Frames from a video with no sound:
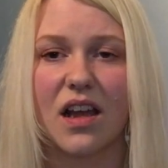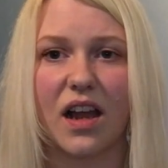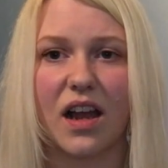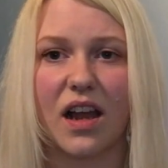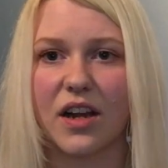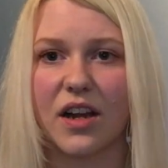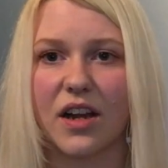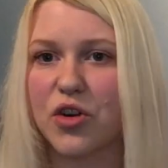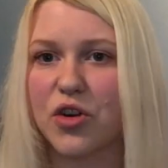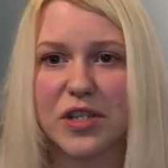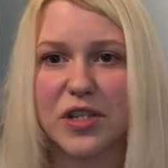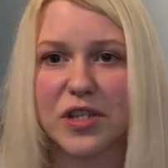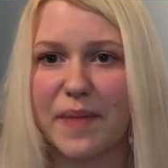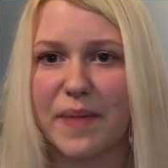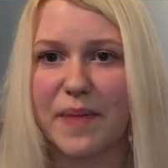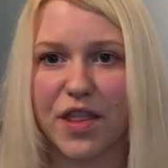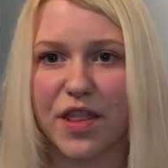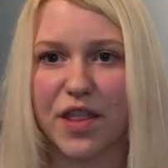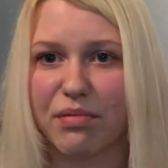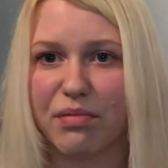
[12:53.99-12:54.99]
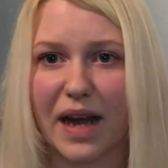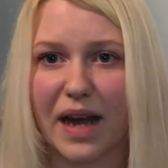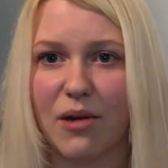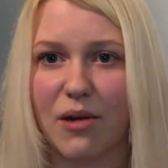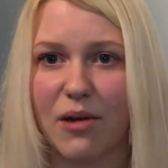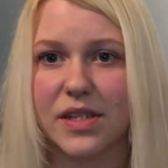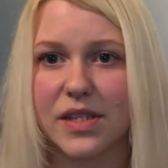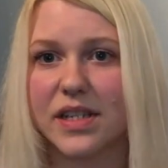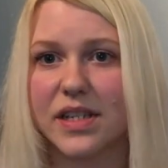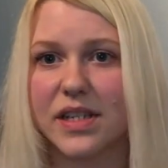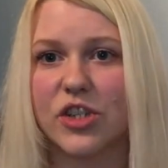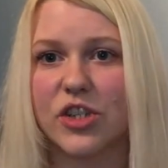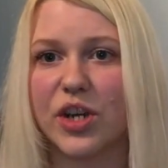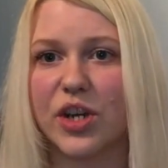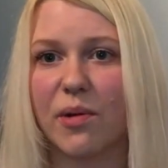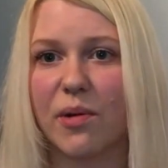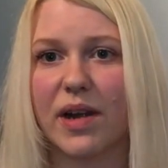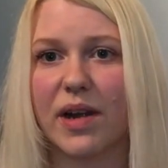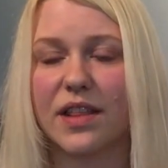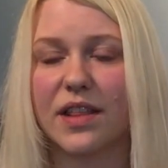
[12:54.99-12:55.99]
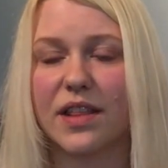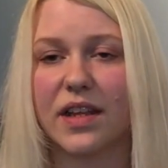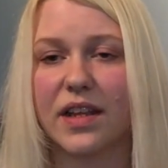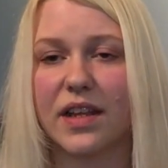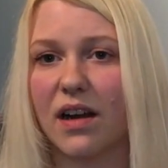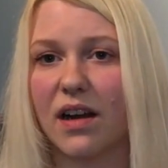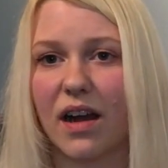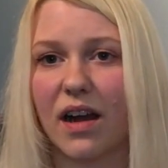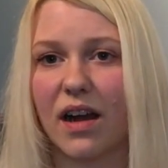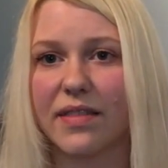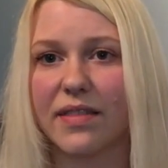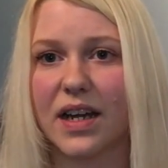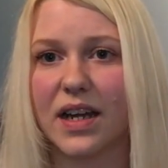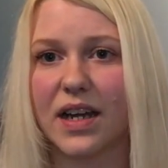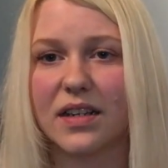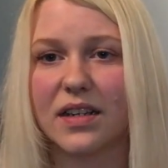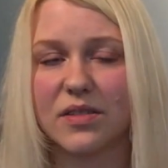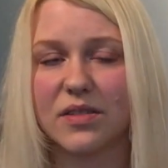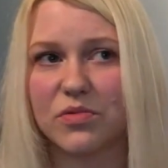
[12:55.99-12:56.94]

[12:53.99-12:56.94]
I couldn't spend 3 hours in the gym or anything like that,